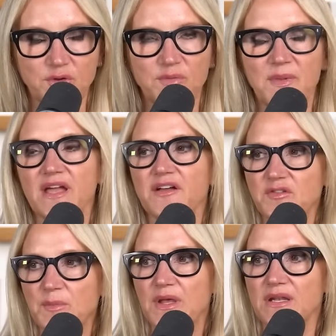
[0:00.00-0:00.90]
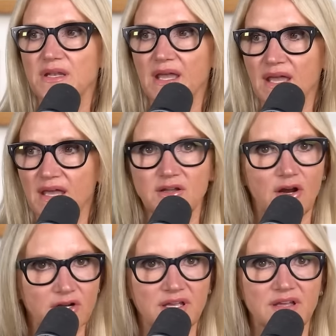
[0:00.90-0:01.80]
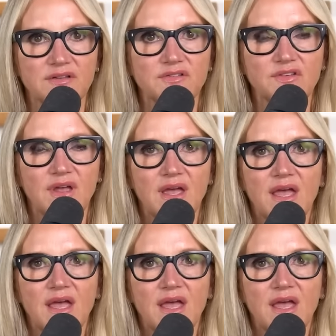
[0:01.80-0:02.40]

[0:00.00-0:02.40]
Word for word: with my husband and our kids.